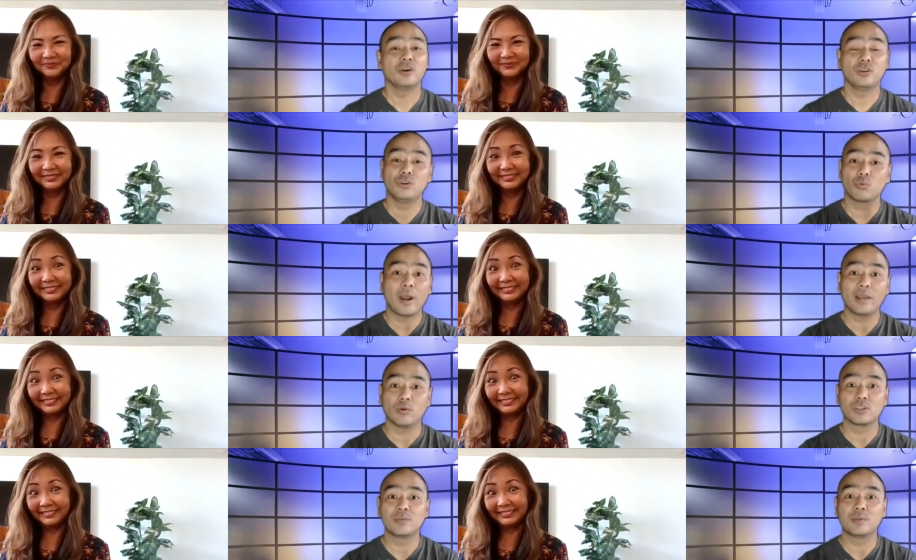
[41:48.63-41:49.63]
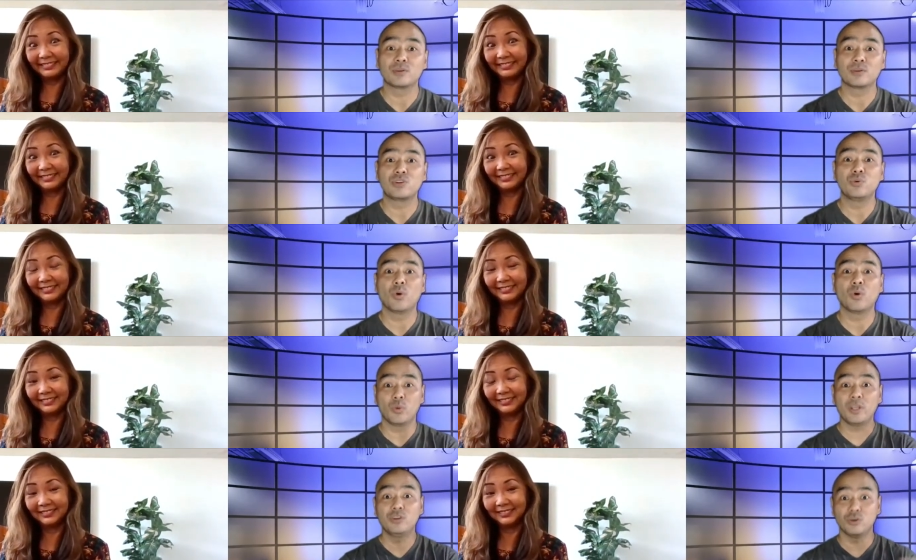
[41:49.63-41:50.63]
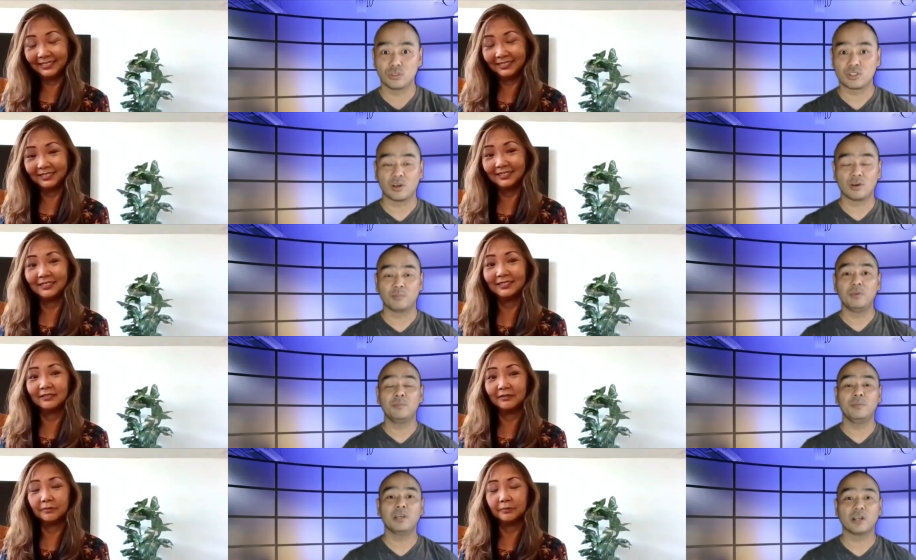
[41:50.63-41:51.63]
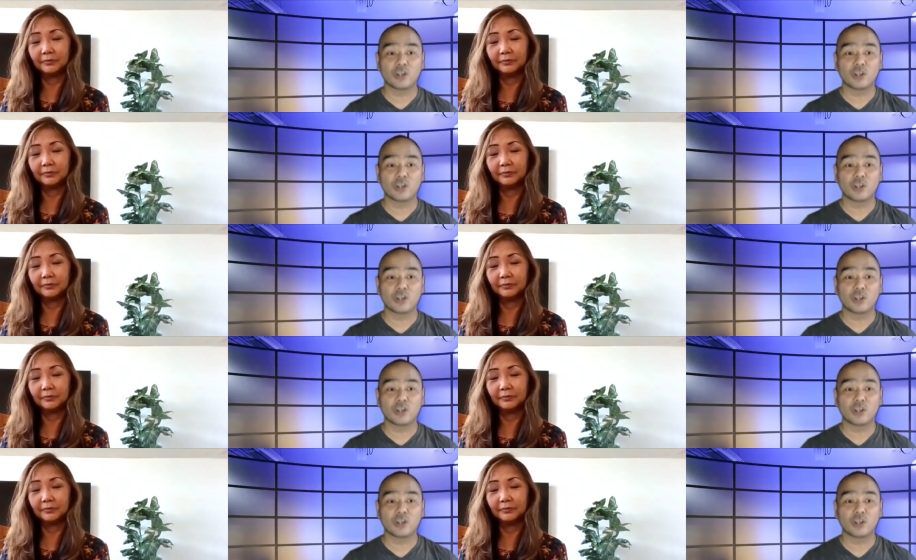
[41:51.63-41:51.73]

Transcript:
Speaker 1: You're right. Well, similar to what we do, is me being a